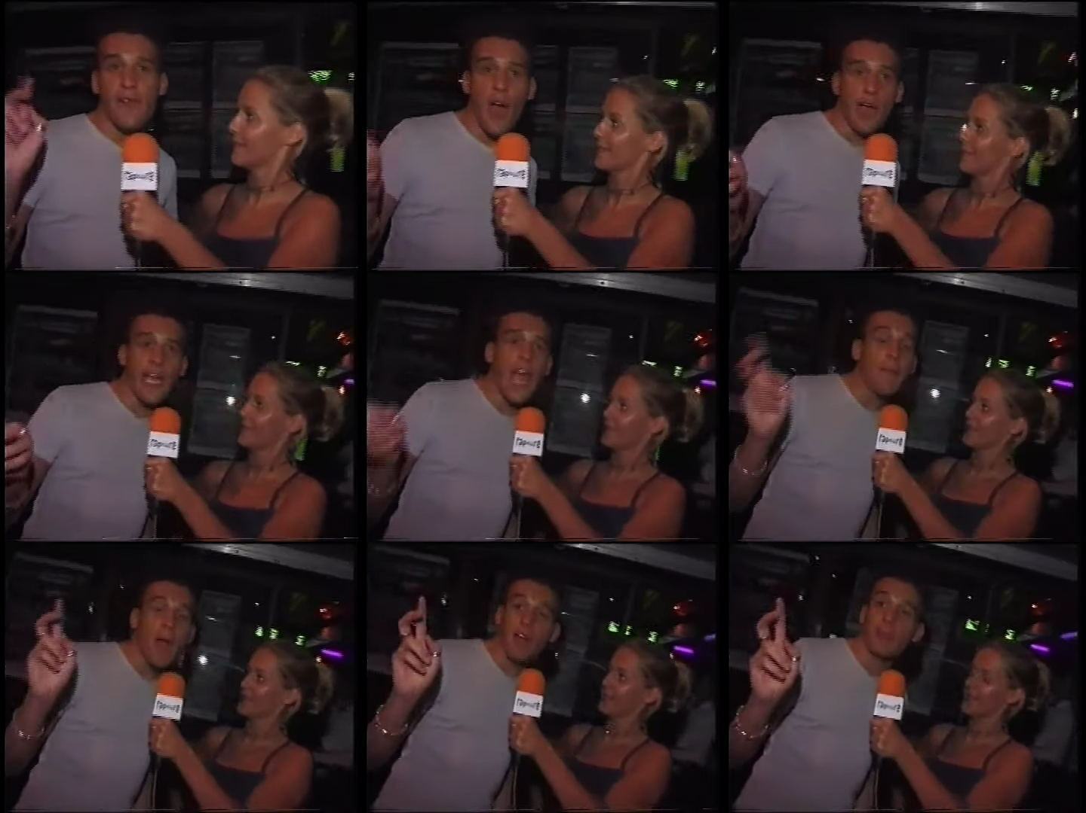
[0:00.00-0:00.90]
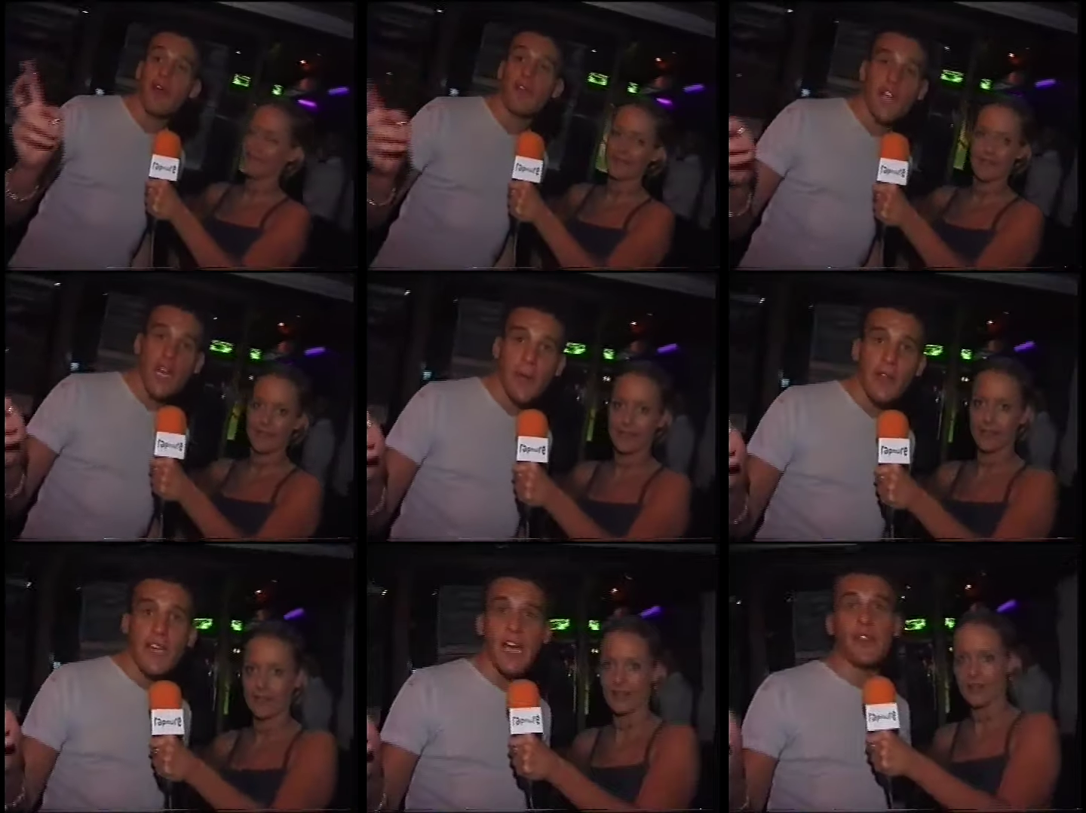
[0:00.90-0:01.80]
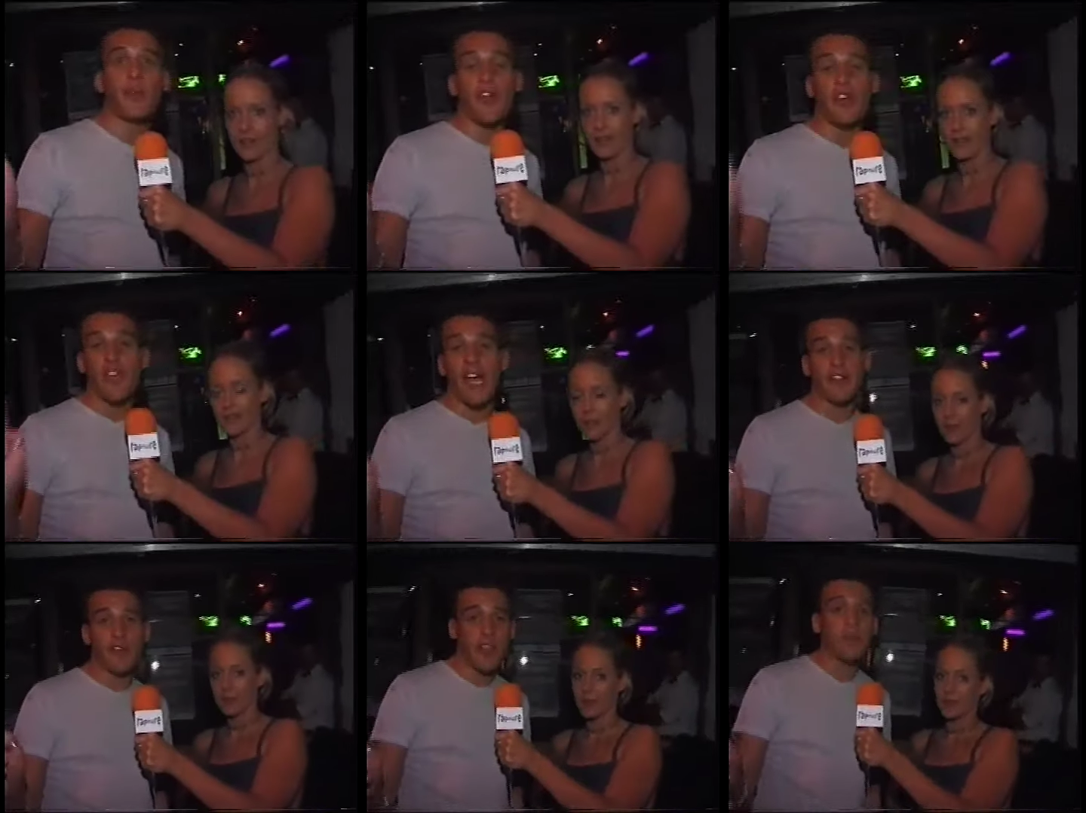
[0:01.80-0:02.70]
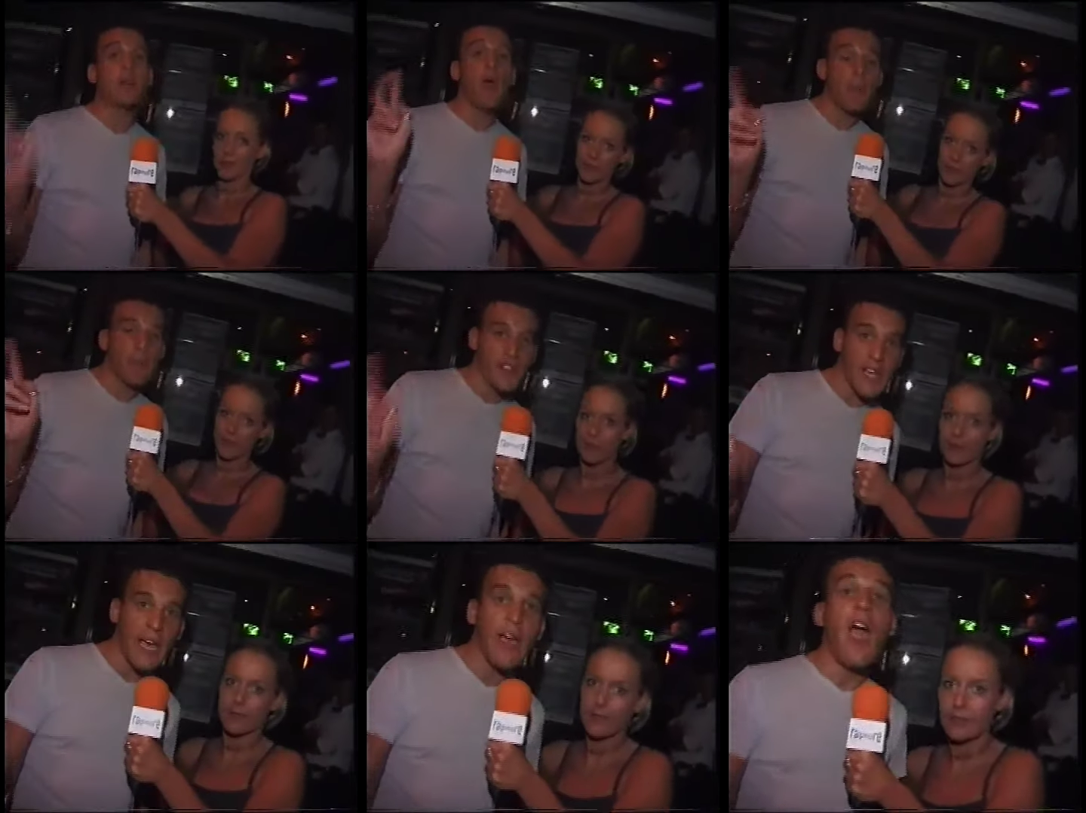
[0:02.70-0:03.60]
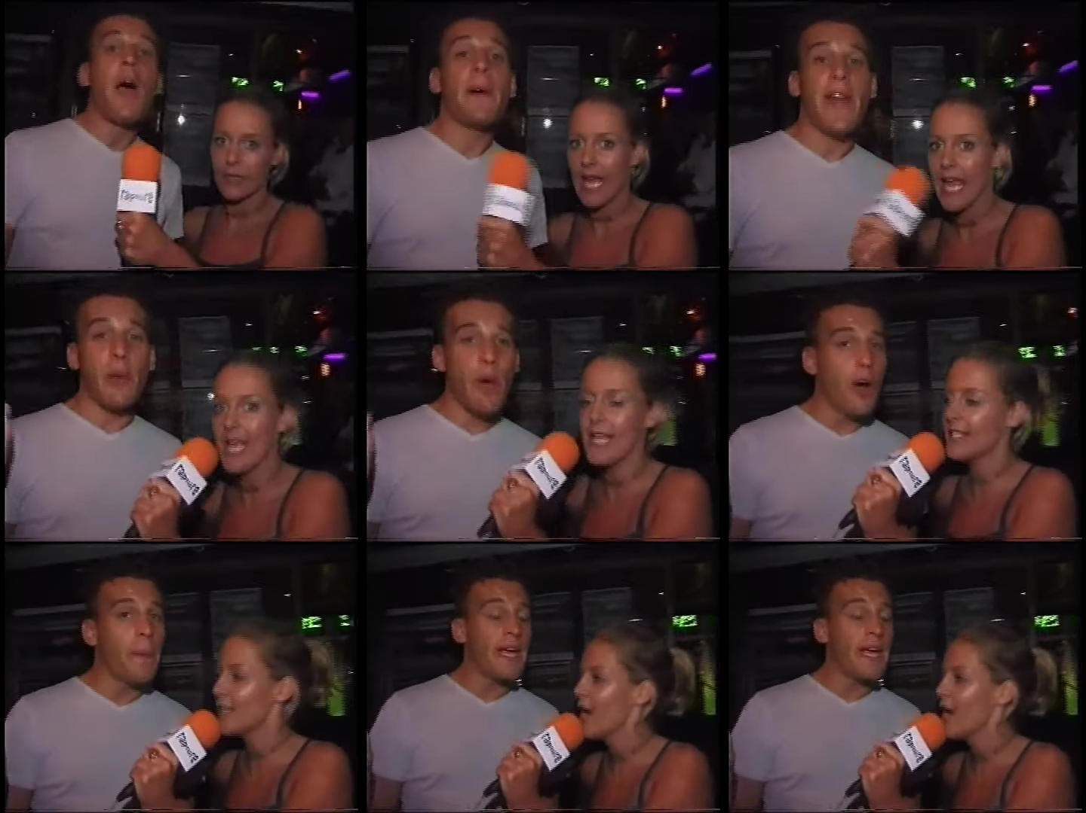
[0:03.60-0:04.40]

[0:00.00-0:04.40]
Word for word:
Speaker 1: Fergie and Malcolm Duffy are going to be on the decks, and also Shades of Rhythm. They won't be singing, but they Here's will be